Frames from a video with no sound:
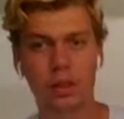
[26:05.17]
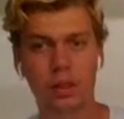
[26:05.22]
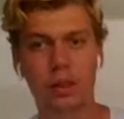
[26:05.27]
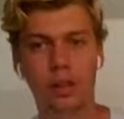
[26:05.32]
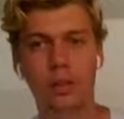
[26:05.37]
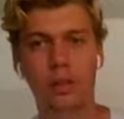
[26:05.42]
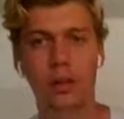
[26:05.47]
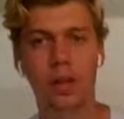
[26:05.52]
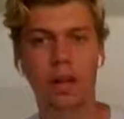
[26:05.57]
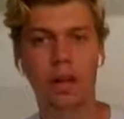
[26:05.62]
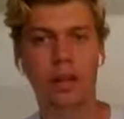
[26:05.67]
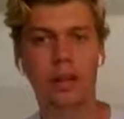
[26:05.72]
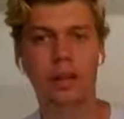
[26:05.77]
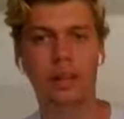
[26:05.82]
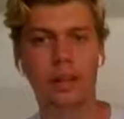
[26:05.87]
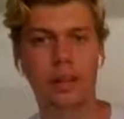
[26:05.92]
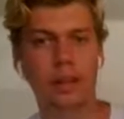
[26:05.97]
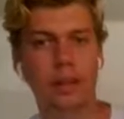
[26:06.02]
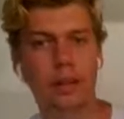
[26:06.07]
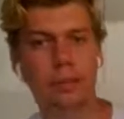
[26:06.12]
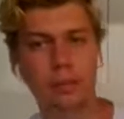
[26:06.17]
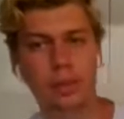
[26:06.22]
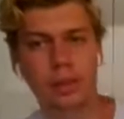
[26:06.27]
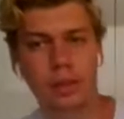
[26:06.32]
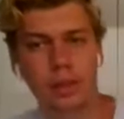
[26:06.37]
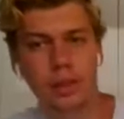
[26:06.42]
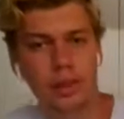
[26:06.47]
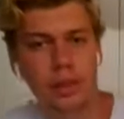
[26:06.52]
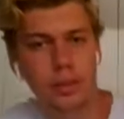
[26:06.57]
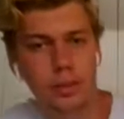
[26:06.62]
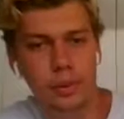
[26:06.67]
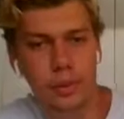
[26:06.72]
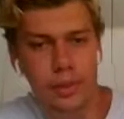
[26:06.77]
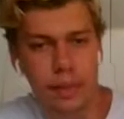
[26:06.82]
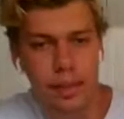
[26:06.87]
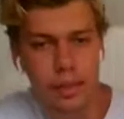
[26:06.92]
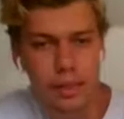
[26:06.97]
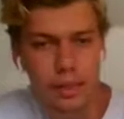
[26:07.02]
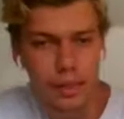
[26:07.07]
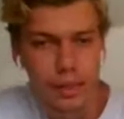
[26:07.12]
know what? I think I'm going to
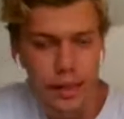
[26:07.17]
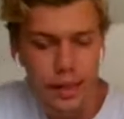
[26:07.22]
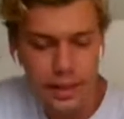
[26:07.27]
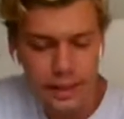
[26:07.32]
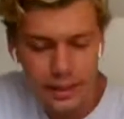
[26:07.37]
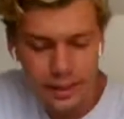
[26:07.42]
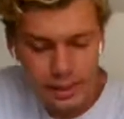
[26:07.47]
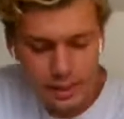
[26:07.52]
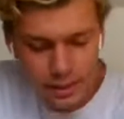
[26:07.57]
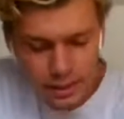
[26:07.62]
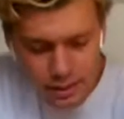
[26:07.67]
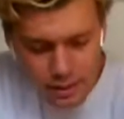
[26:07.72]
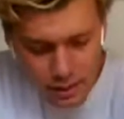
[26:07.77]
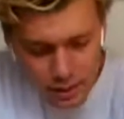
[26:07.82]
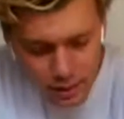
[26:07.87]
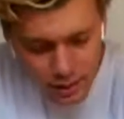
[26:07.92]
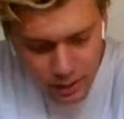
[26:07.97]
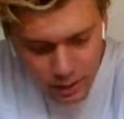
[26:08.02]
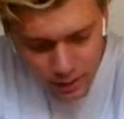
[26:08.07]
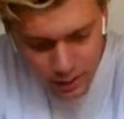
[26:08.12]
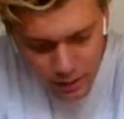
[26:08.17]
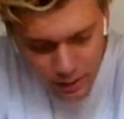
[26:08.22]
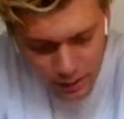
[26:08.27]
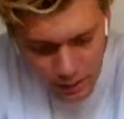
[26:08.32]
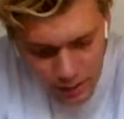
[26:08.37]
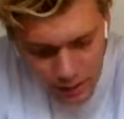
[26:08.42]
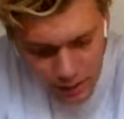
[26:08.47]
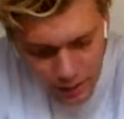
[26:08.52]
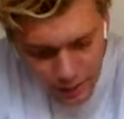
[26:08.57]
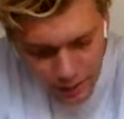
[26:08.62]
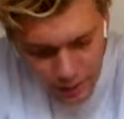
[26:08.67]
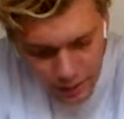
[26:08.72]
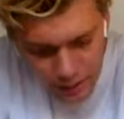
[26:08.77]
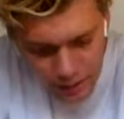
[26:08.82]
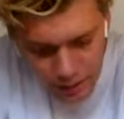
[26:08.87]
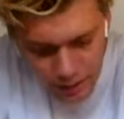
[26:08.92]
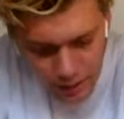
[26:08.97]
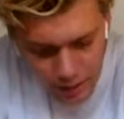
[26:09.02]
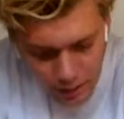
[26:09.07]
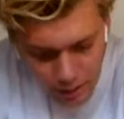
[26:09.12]
end this and
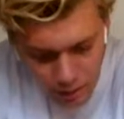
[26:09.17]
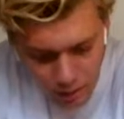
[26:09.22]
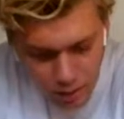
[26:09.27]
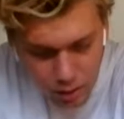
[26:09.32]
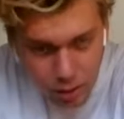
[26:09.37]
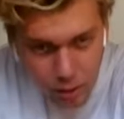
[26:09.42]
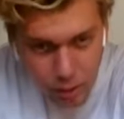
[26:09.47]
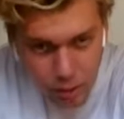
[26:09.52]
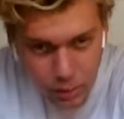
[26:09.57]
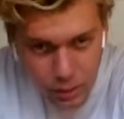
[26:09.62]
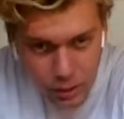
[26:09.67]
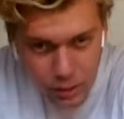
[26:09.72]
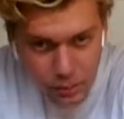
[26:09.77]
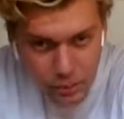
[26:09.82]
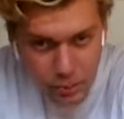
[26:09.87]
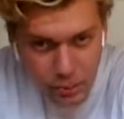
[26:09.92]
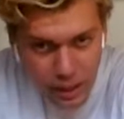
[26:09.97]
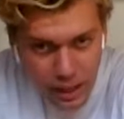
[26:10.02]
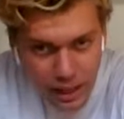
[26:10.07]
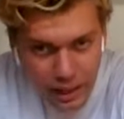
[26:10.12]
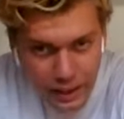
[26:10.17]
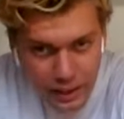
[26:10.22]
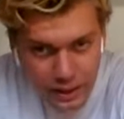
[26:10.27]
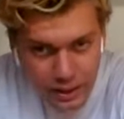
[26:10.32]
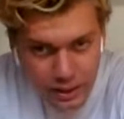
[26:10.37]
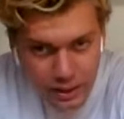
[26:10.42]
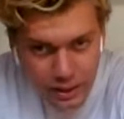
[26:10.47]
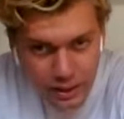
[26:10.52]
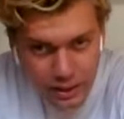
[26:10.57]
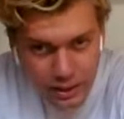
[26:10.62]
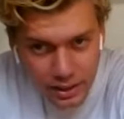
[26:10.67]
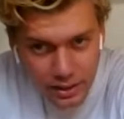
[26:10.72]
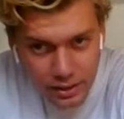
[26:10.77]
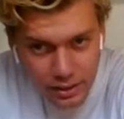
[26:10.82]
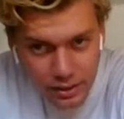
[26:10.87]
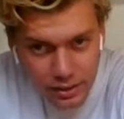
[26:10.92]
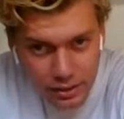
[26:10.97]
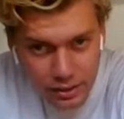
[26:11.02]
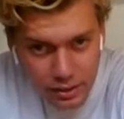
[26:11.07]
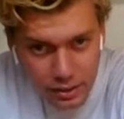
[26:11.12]
then I'll be back on
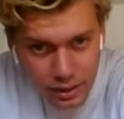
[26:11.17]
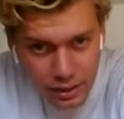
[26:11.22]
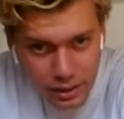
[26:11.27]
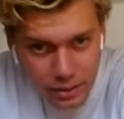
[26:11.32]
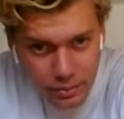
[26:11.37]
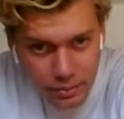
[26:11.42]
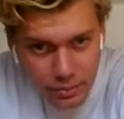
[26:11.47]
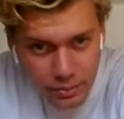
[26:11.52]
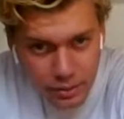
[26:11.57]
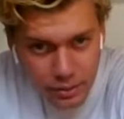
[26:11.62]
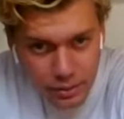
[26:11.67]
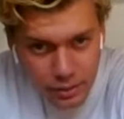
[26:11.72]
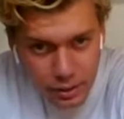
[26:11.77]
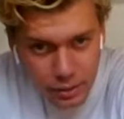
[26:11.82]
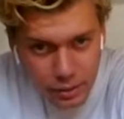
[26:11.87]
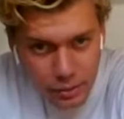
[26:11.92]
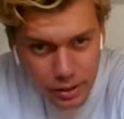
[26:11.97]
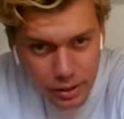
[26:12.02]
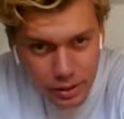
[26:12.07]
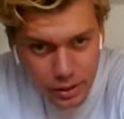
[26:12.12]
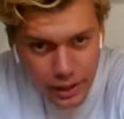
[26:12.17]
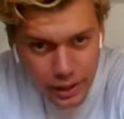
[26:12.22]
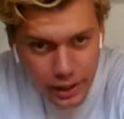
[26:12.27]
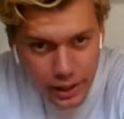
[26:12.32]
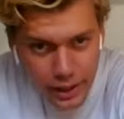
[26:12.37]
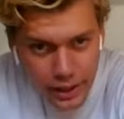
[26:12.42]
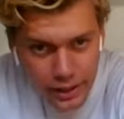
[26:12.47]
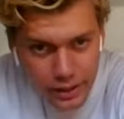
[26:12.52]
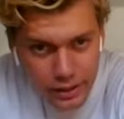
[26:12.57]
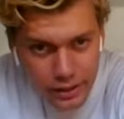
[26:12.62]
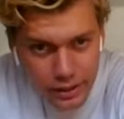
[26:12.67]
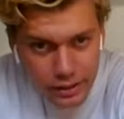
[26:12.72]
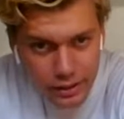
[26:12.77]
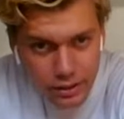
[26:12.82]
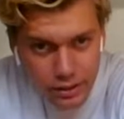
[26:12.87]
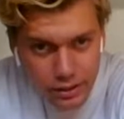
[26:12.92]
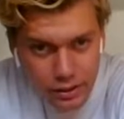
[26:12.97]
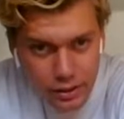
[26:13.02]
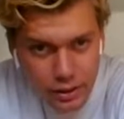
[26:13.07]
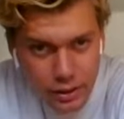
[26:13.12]
Instagram. So let me do that in
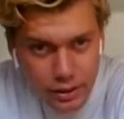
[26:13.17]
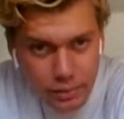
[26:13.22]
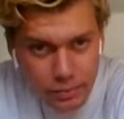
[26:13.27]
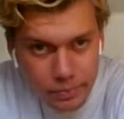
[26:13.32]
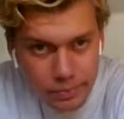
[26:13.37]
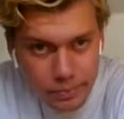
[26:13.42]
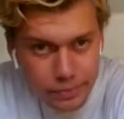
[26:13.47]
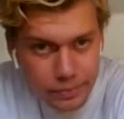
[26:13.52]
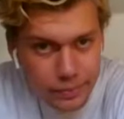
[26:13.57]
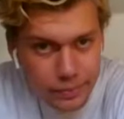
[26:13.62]
stream.